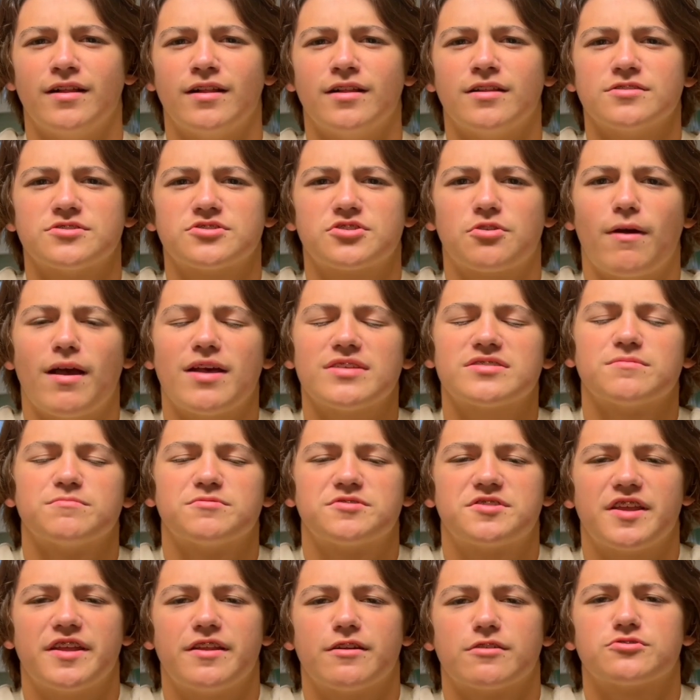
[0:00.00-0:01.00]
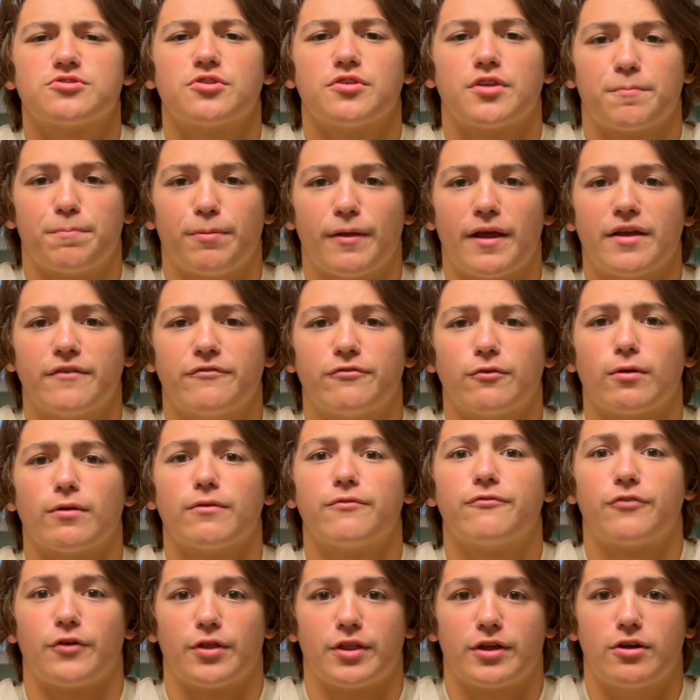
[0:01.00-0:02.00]
let's go ask some seniors who they're playing for
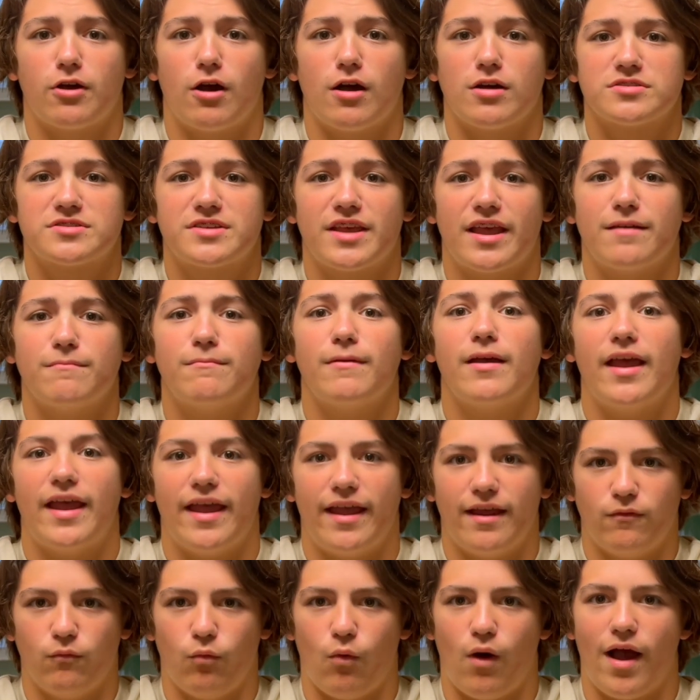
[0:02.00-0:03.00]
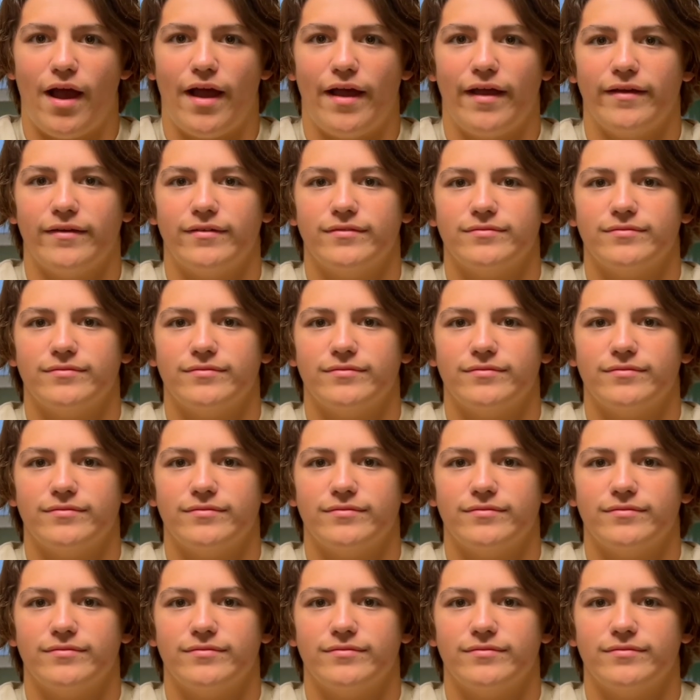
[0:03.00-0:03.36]
for the cause game and why.